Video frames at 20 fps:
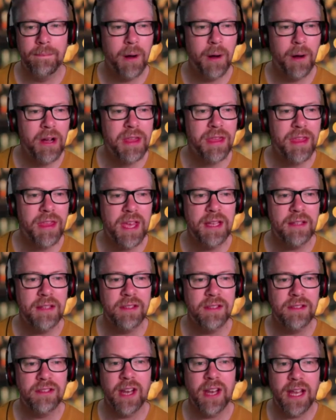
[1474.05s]
by
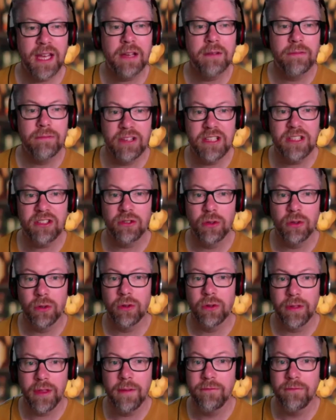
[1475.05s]
theaters so they can
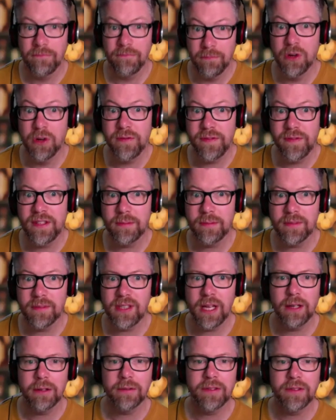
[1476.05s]
restore the movies
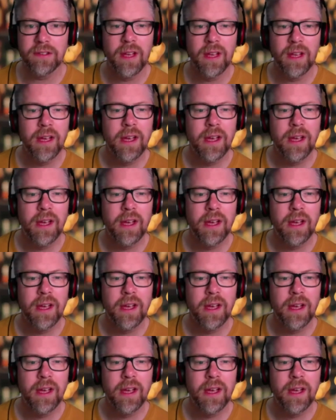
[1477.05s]
themselves